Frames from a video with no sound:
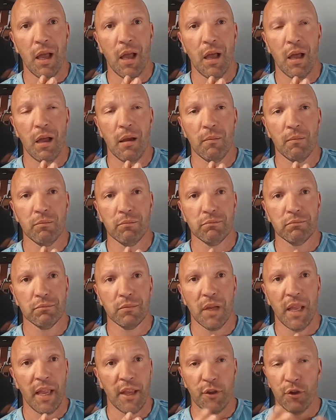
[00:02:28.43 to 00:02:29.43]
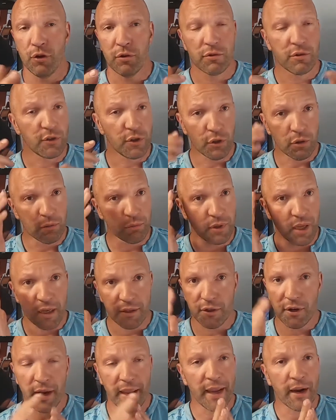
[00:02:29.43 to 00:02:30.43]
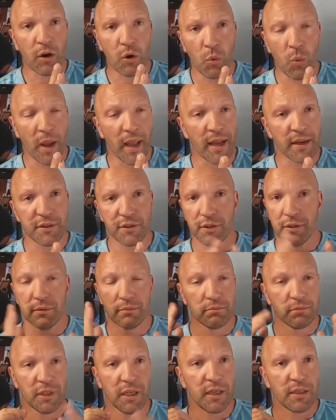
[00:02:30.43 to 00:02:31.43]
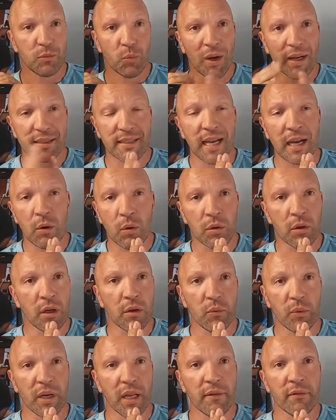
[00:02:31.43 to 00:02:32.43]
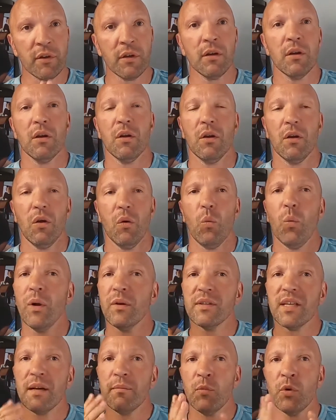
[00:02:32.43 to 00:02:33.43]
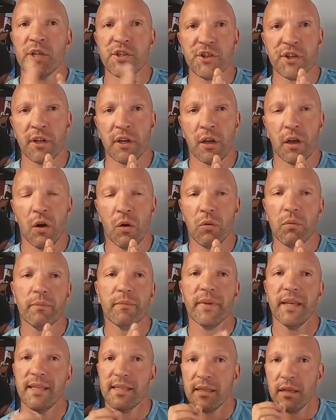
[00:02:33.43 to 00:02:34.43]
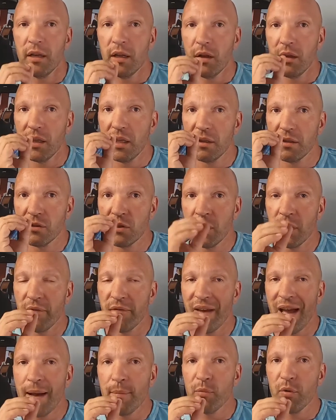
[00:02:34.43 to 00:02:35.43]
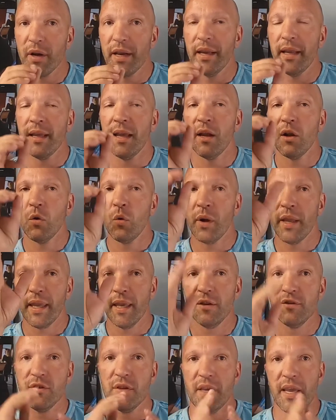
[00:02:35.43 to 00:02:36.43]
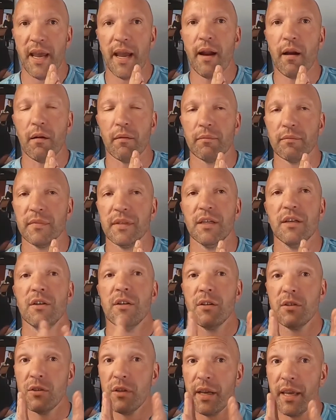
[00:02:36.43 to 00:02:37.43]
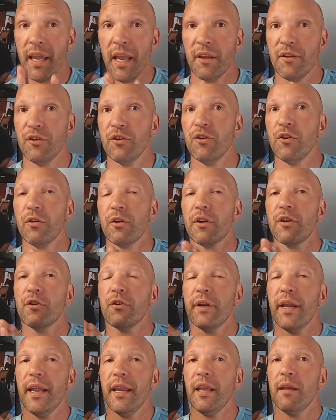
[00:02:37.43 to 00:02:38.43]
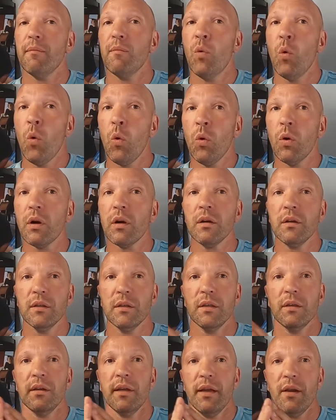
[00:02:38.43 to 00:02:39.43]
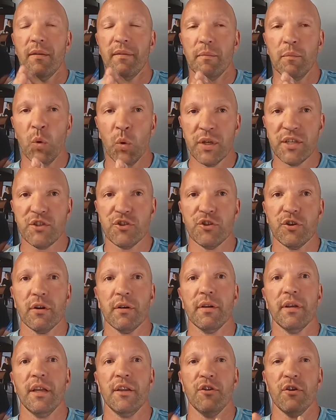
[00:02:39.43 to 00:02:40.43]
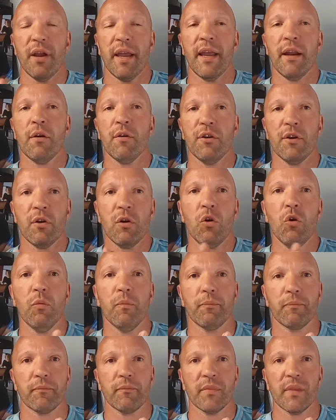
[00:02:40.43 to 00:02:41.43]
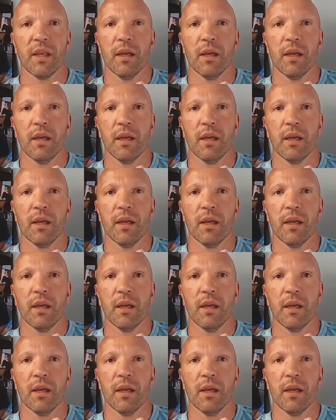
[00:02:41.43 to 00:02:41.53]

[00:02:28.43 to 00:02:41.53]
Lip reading: and you're still got your hair wet, you've got a wet towel on, whatever, where's that moisture going to go? It's going to start evaporating and going into the air. So again, you're creating more moisture in your air in your home.